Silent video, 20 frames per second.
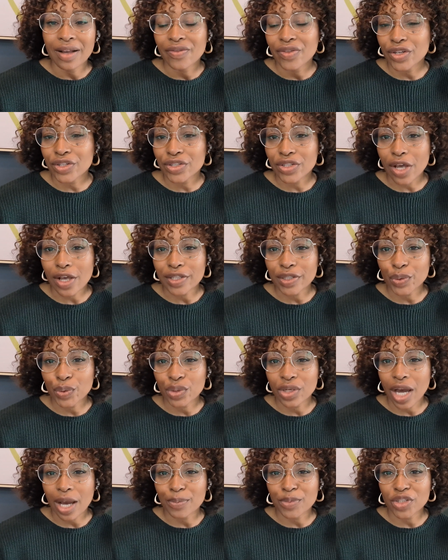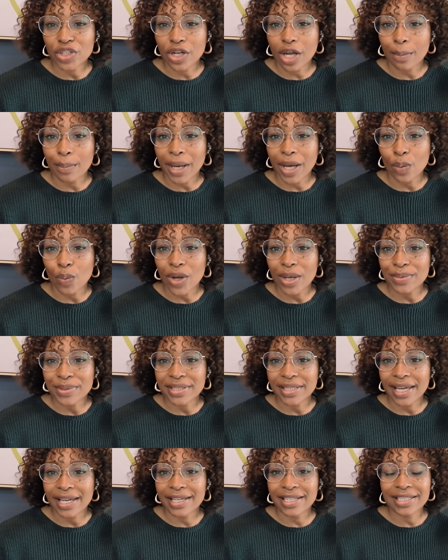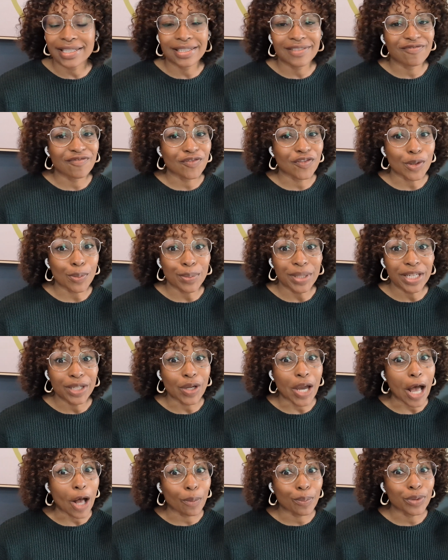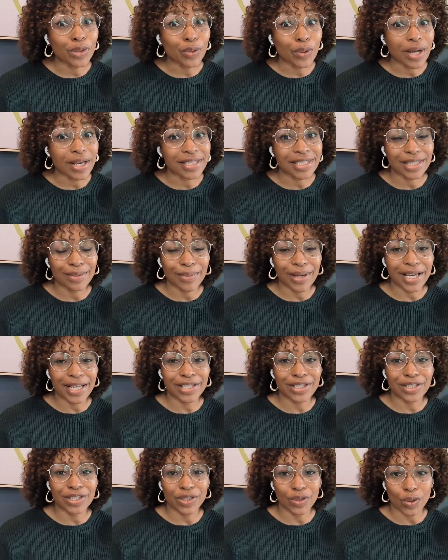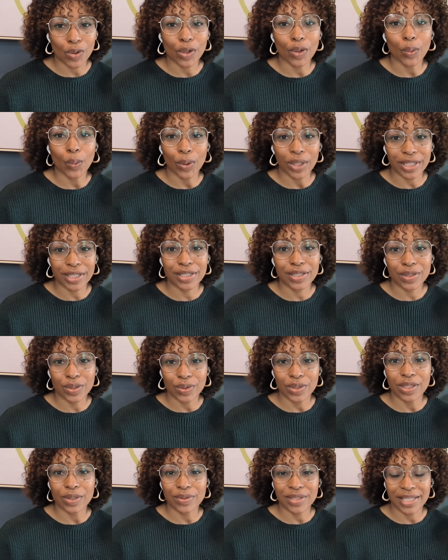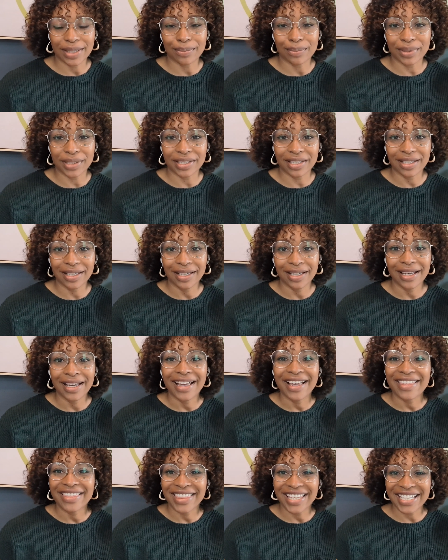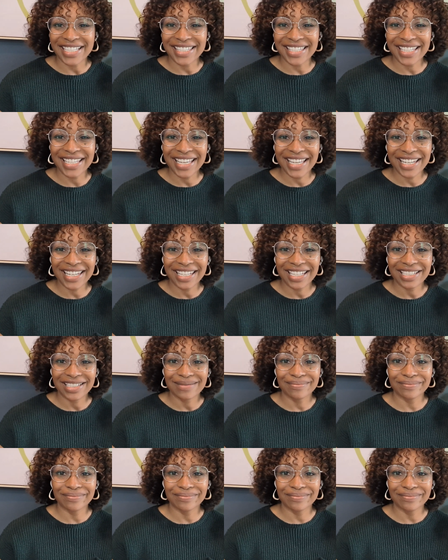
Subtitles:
There's also an option on my website for me to help you customize your Wix Studio template. Thanks again.